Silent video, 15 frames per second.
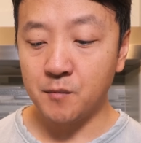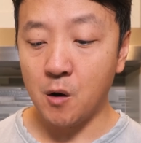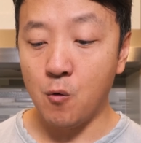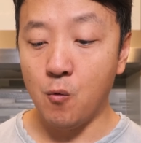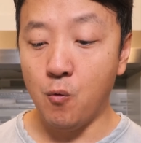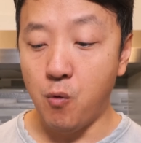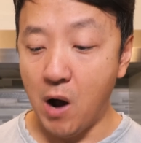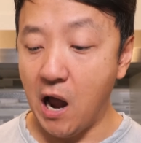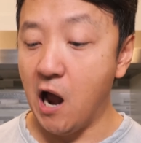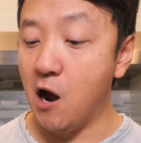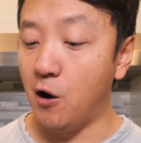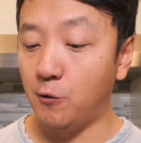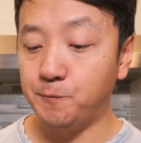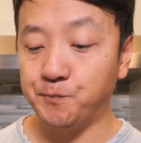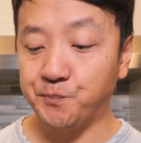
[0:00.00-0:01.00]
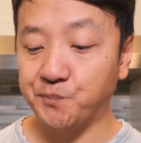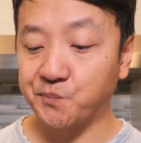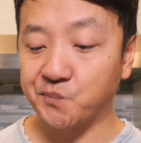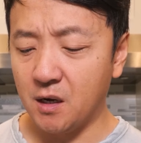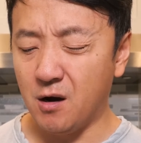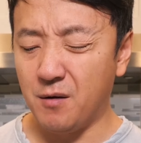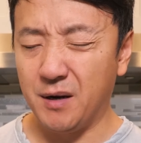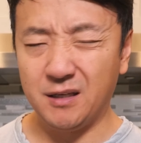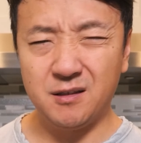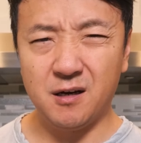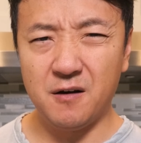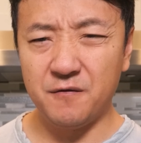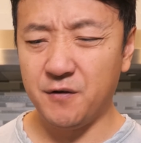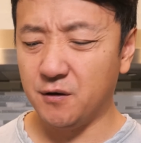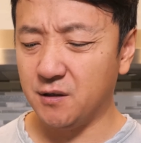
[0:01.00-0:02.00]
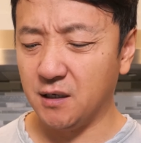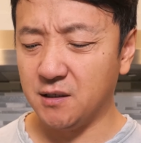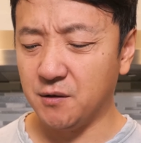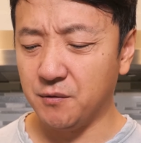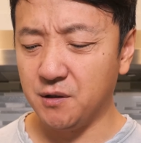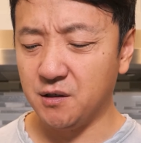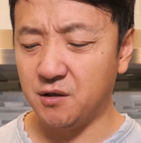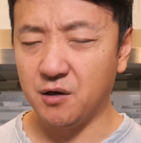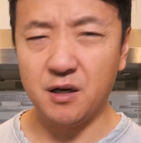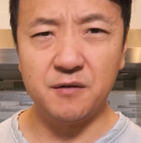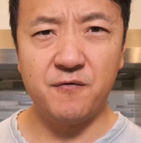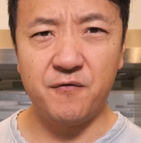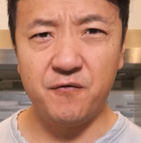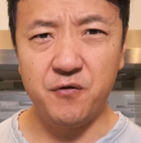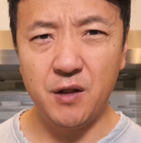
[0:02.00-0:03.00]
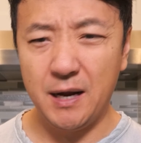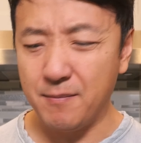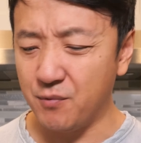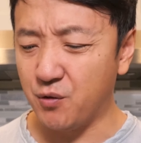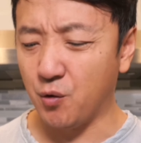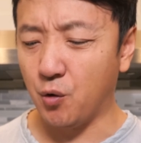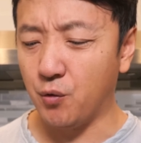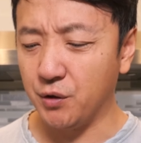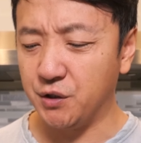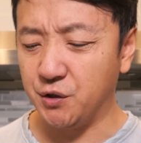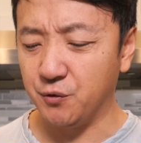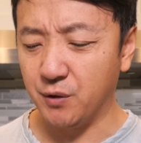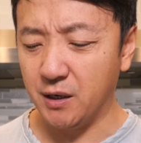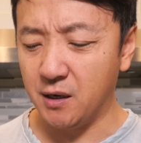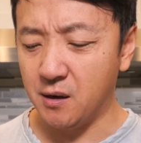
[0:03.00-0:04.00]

Wow. Oh, my tongue feels like someone just took a flamethrower to it.